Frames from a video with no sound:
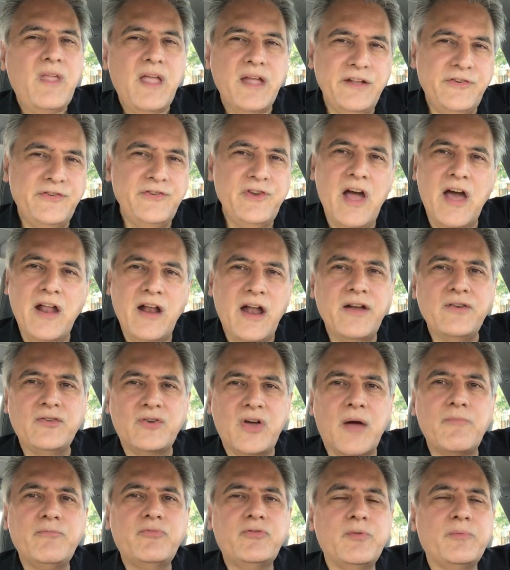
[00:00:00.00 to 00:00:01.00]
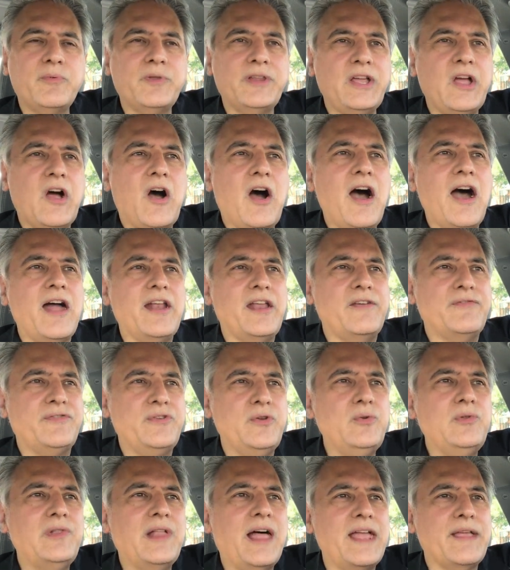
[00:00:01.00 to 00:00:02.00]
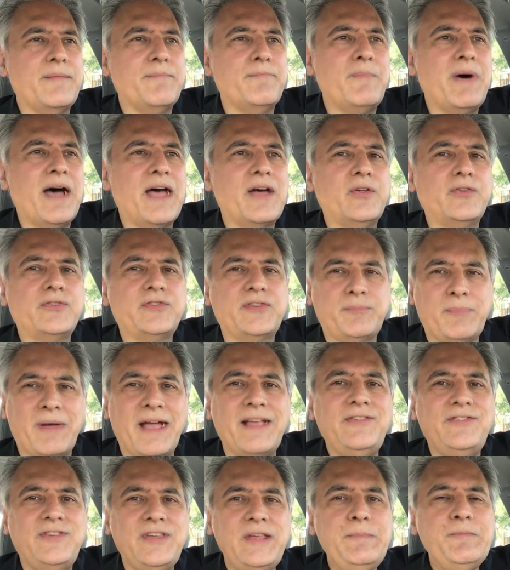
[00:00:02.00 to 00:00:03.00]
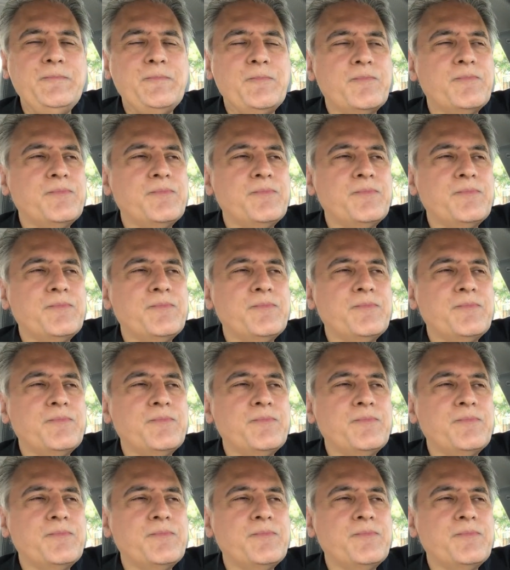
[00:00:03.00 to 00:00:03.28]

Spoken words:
uncomfortably hot. If you like mild spicy,